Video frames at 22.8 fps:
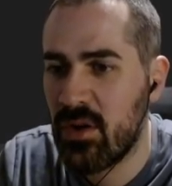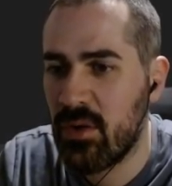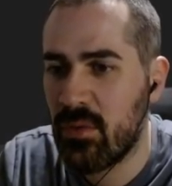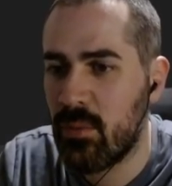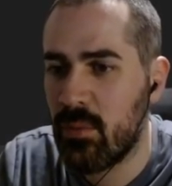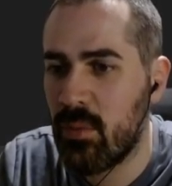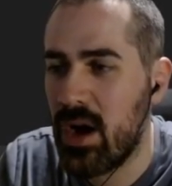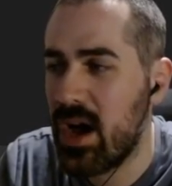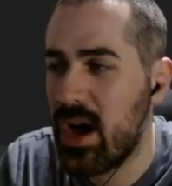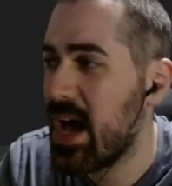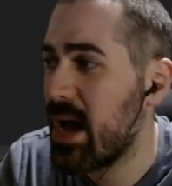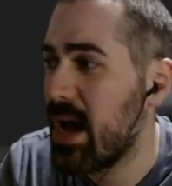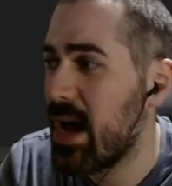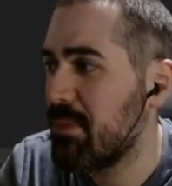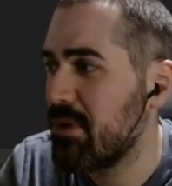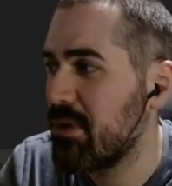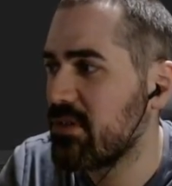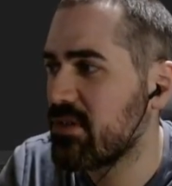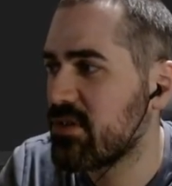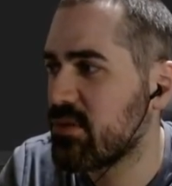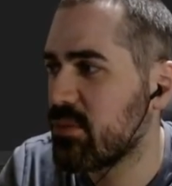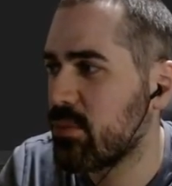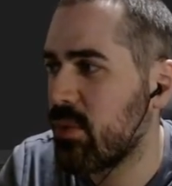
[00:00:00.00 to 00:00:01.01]
what
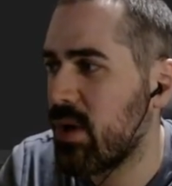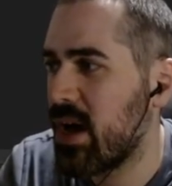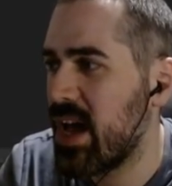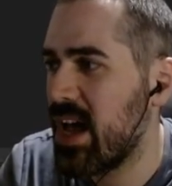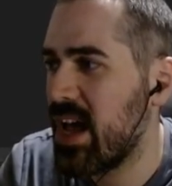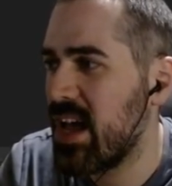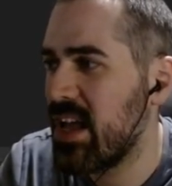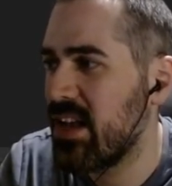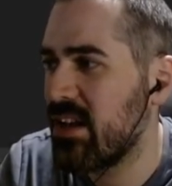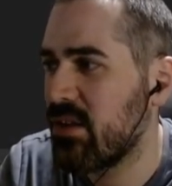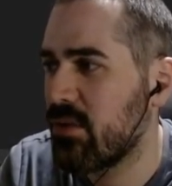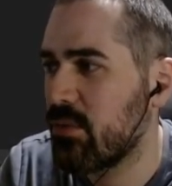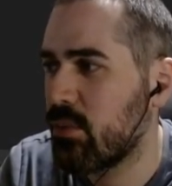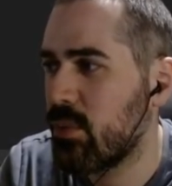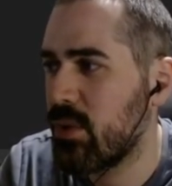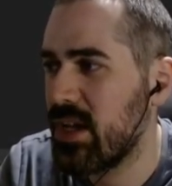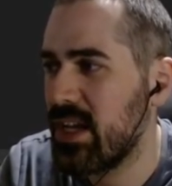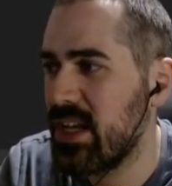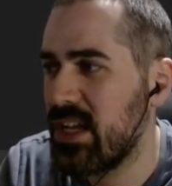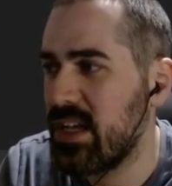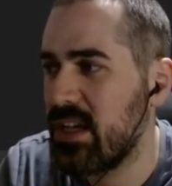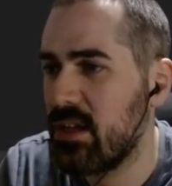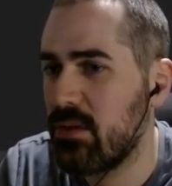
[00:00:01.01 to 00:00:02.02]
happens when
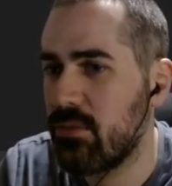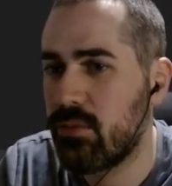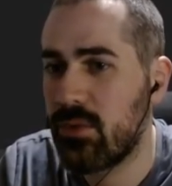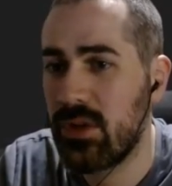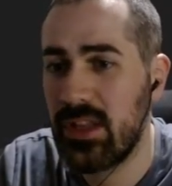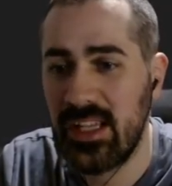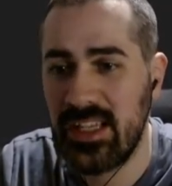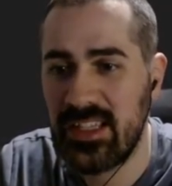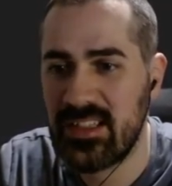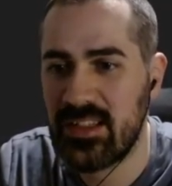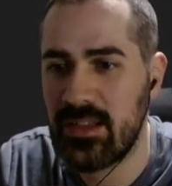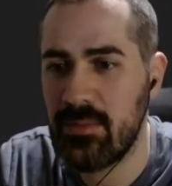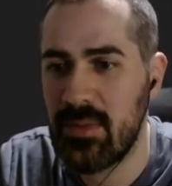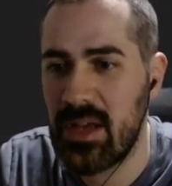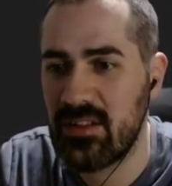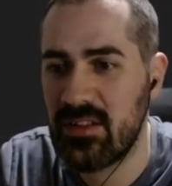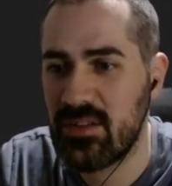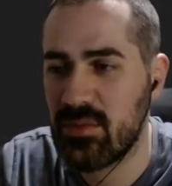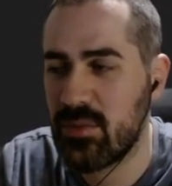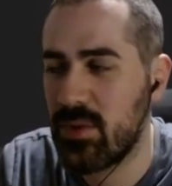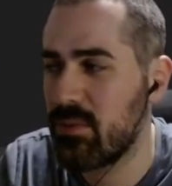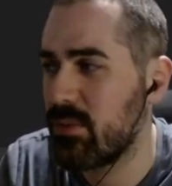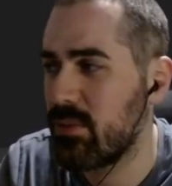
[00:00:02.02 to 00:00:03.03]
we release the
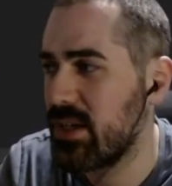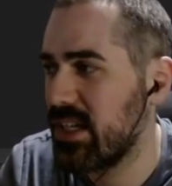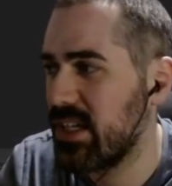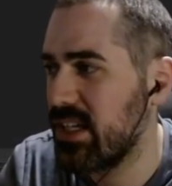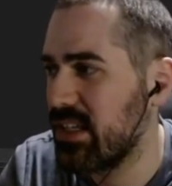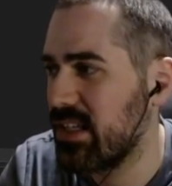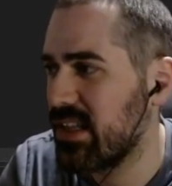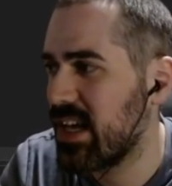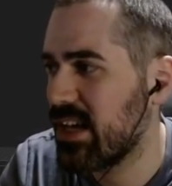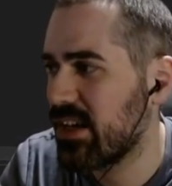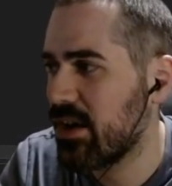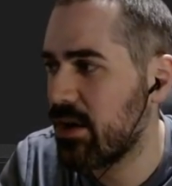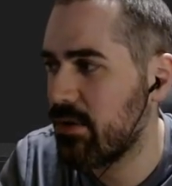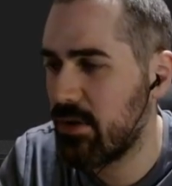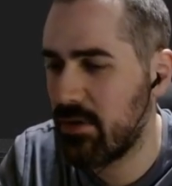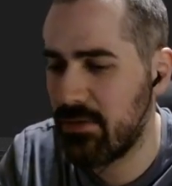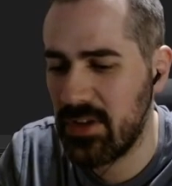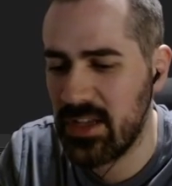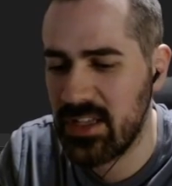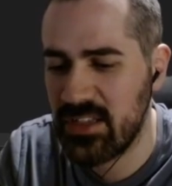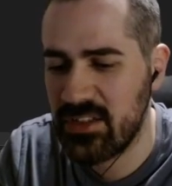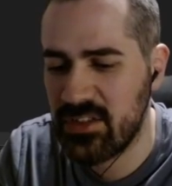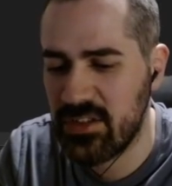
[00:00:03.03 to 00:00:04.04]
mouse, when we let go of
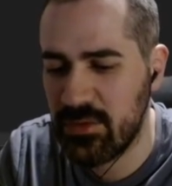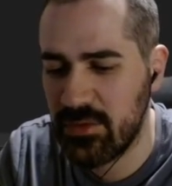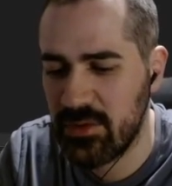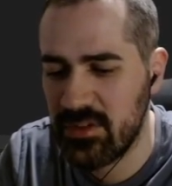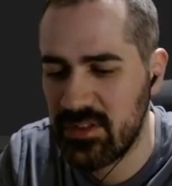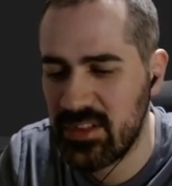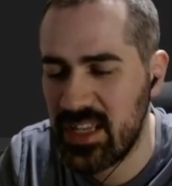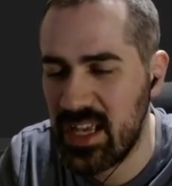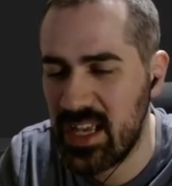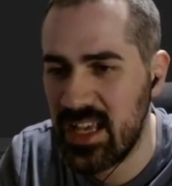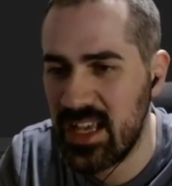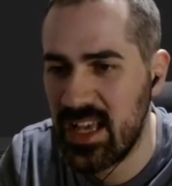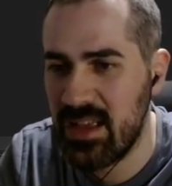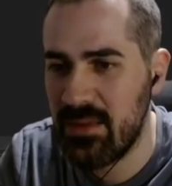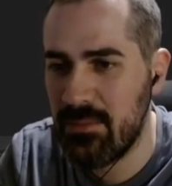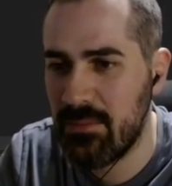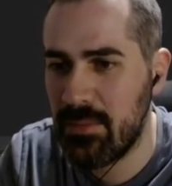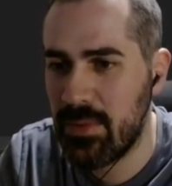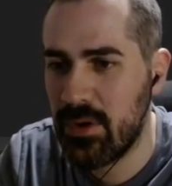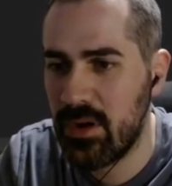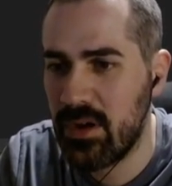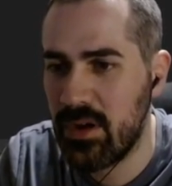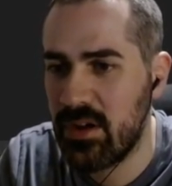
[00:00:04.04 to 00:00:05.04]
it. So we'll say
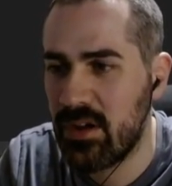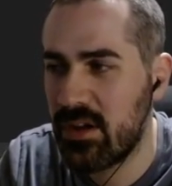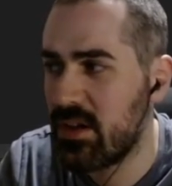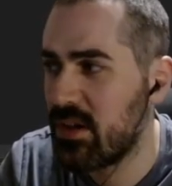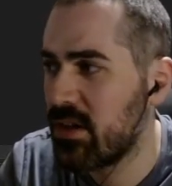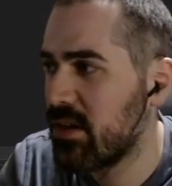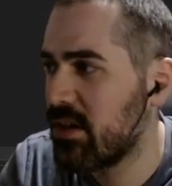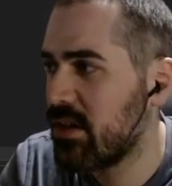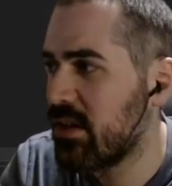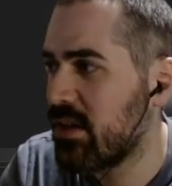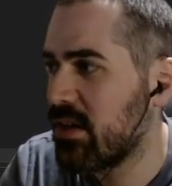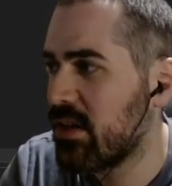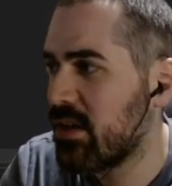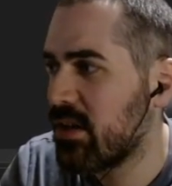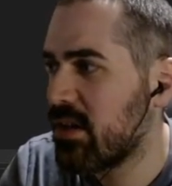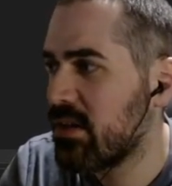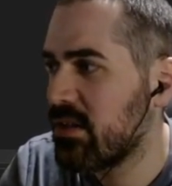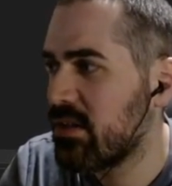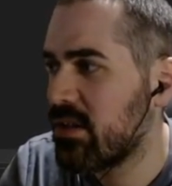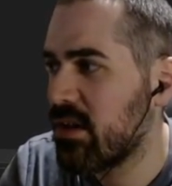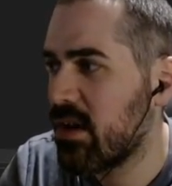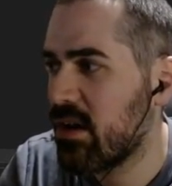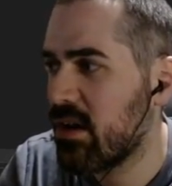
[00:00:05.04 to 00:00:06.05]

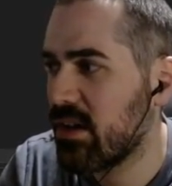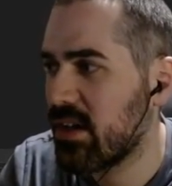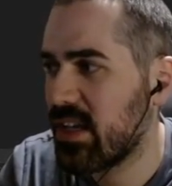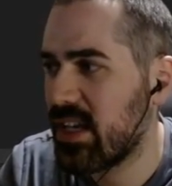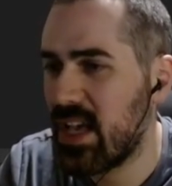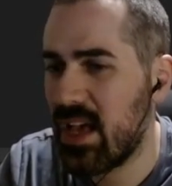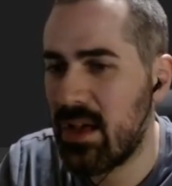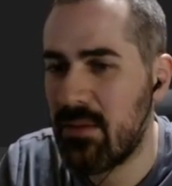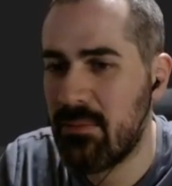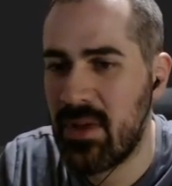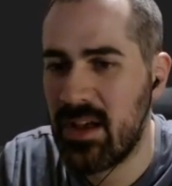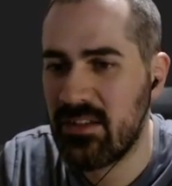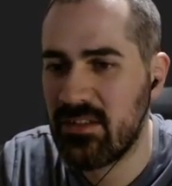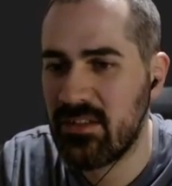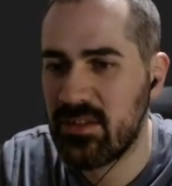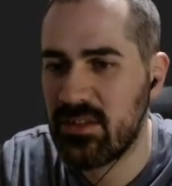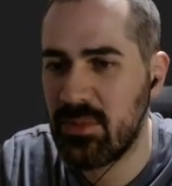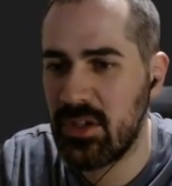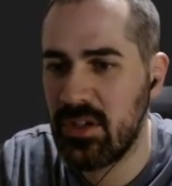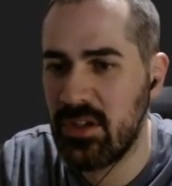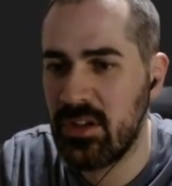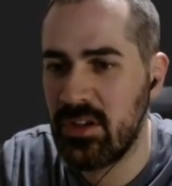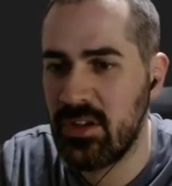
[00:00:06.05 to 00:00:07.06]
input.get mouse
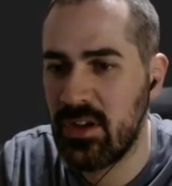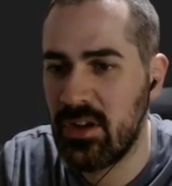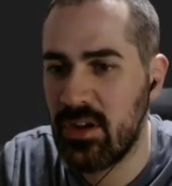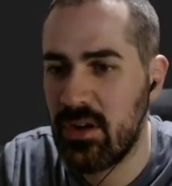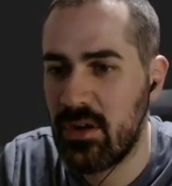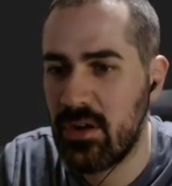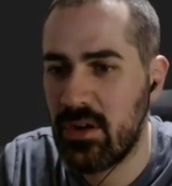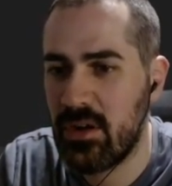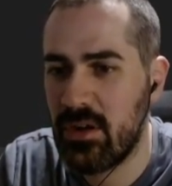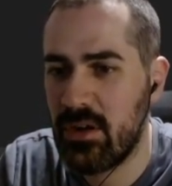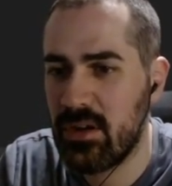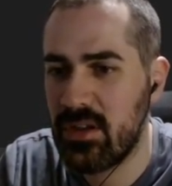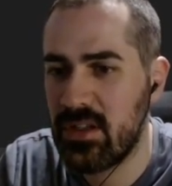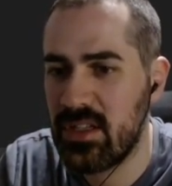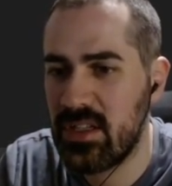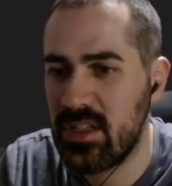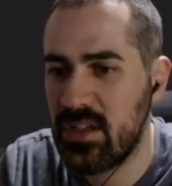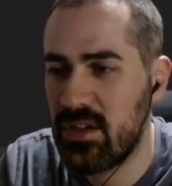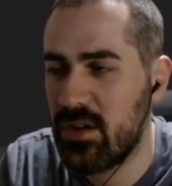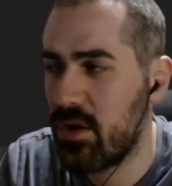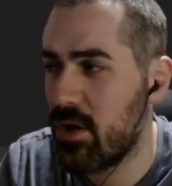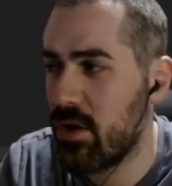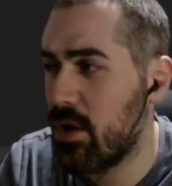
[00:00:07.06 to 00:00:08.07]
button
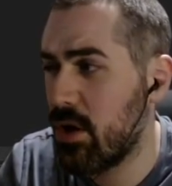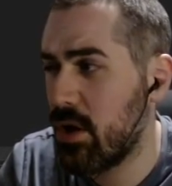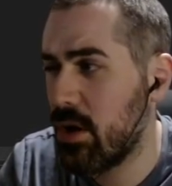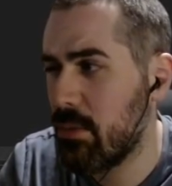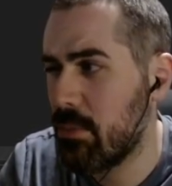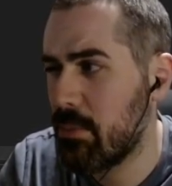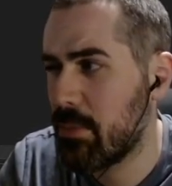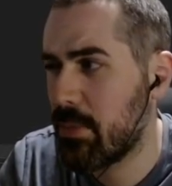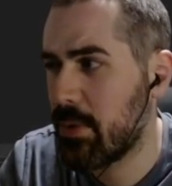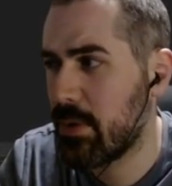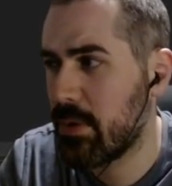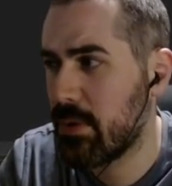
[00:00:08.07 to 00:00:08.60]
up,